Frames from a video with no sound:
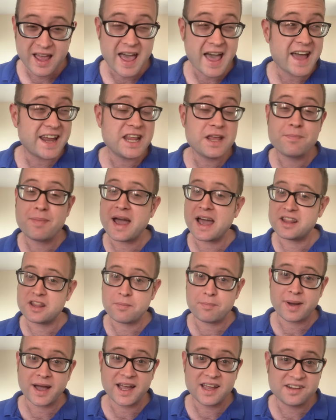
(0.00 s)
Any bet
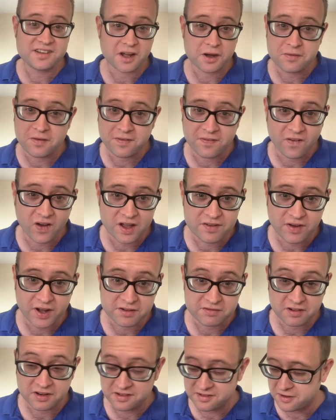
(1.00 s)
that pays over
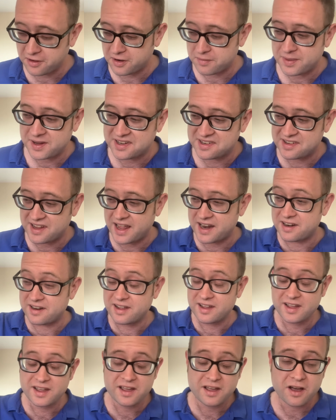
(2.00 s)
500 has got to be sent
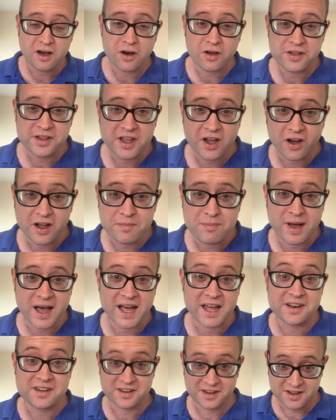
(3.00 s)
on the
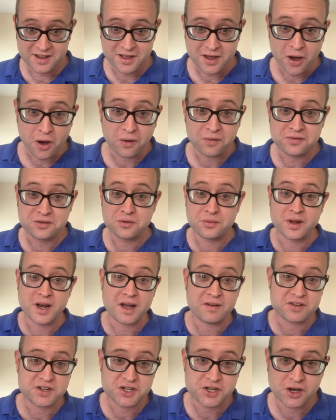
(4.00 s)
iPad off to
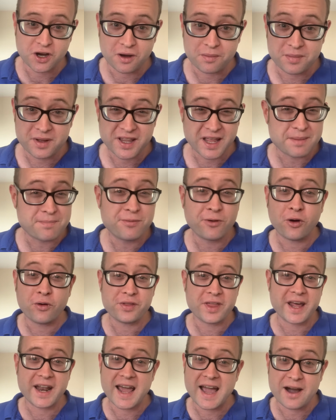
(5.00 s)
another shop. They
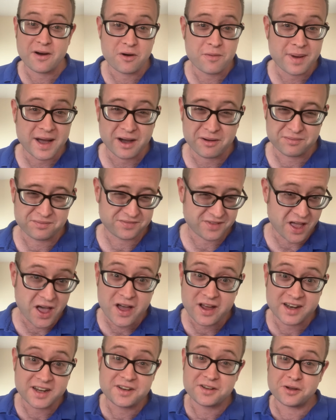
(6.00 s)
brought that out about
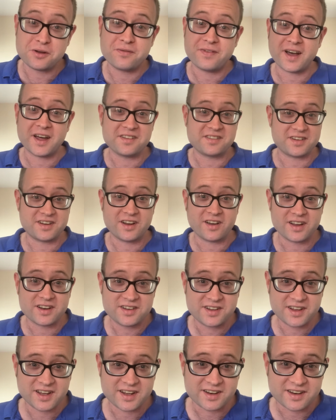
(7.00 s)
early
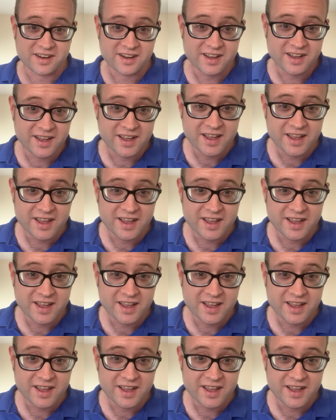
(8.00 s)
2019.